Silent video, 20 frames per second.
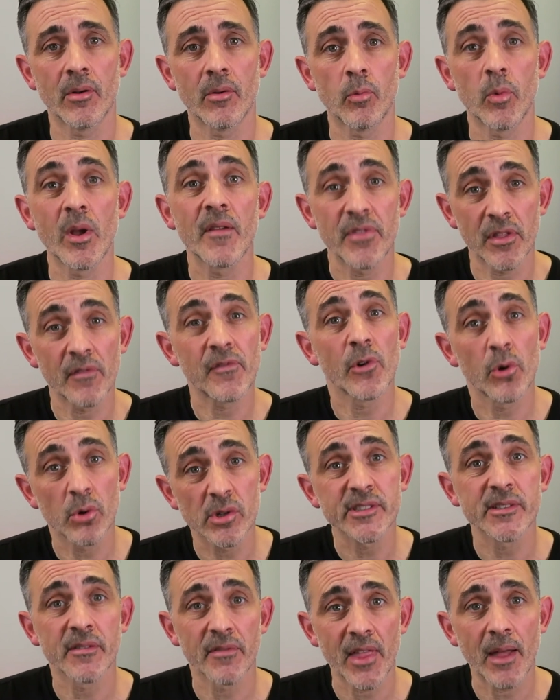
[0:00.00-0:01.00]
with the
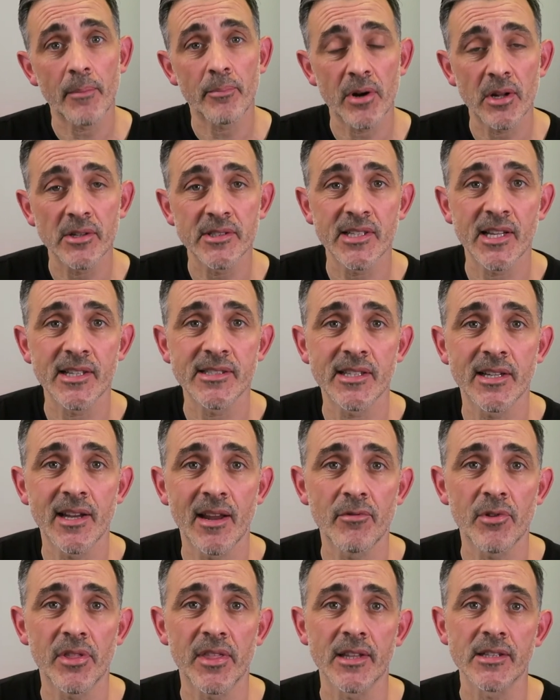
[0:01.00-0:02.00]
flaws of that process and
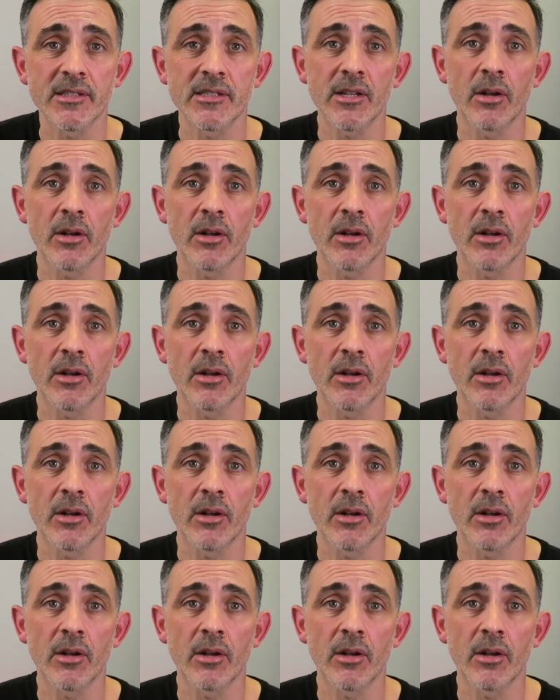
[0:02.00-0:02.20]
everything.